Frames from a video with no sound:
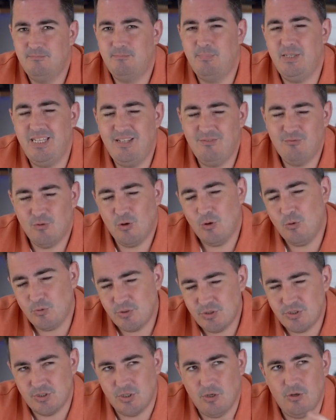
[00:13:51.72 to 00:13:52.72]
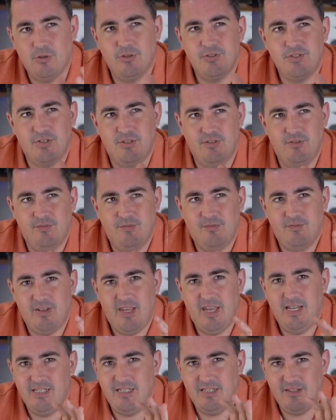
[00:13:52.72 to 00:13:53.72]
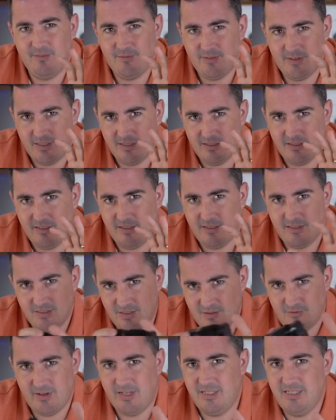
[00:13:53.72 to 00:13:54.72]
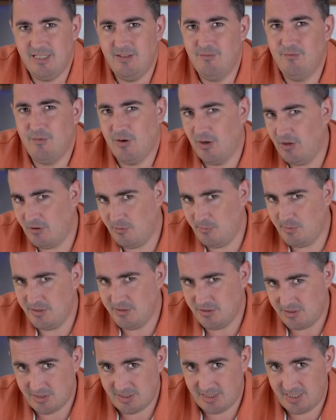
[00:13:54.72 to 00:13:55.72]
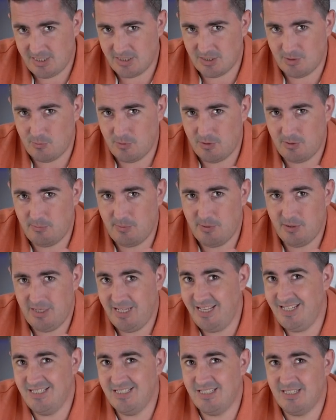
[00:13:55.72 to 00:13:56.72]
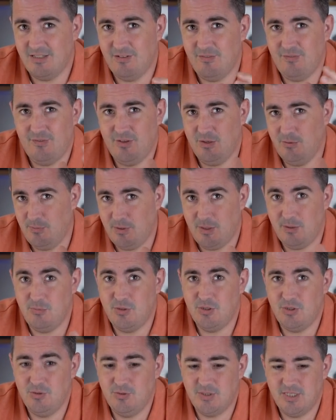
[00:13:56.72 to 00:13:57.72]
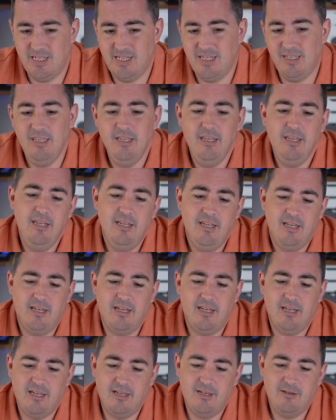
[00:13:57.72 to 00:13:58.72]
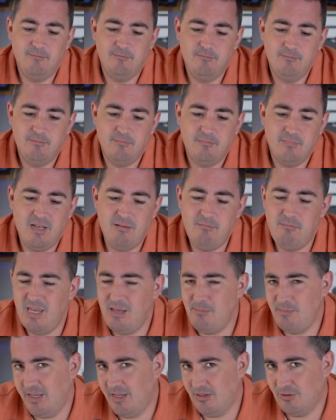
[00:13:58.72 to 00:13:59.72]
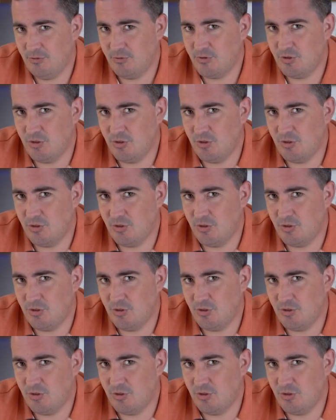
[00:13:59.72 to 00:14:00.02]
B-roll shots of any of the surrounding environment, just things I want to put into the film that I'm shooting, and maybe an odd